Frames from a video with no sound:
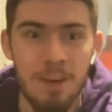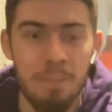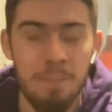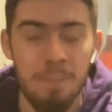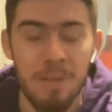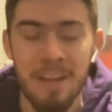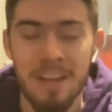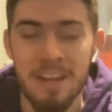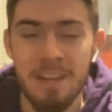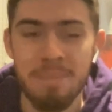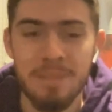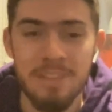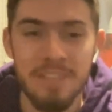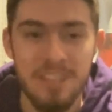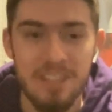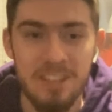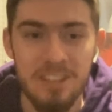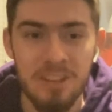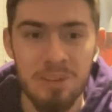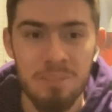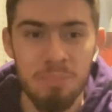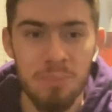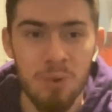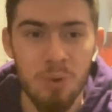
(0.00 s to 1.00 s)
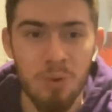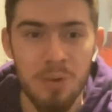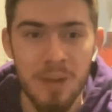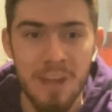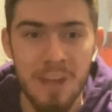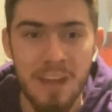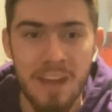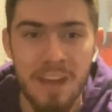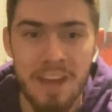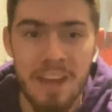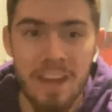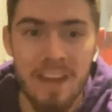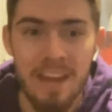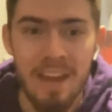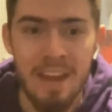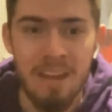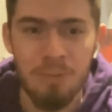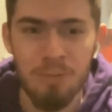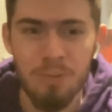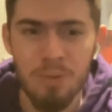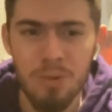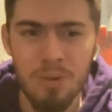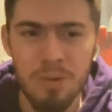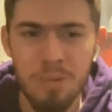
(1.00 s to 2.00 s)
My name is Ian Monhe,
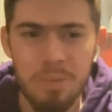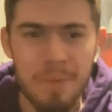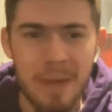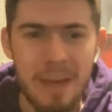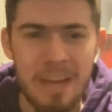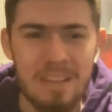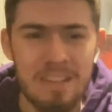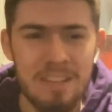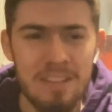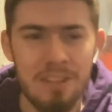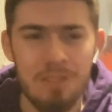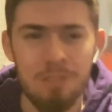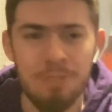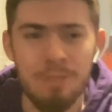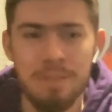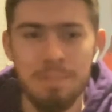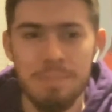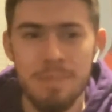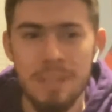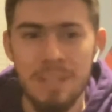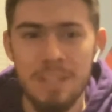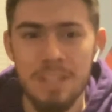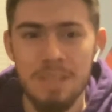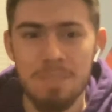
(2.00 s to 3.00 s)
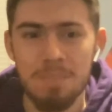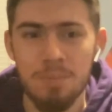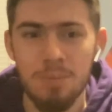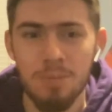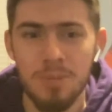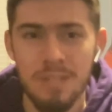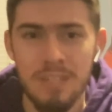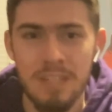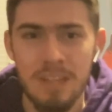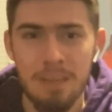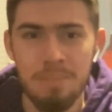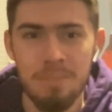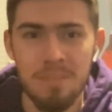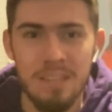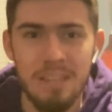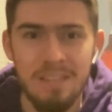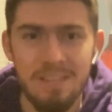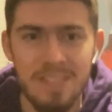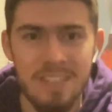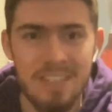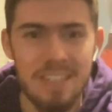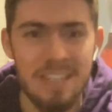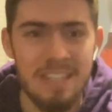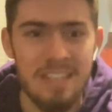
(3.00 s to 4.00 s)
and welcome back to Three-Peat Sports. I
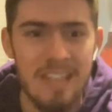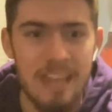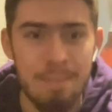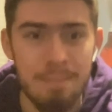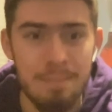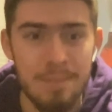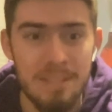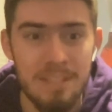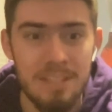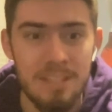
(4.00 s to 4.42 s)
believe this is I'm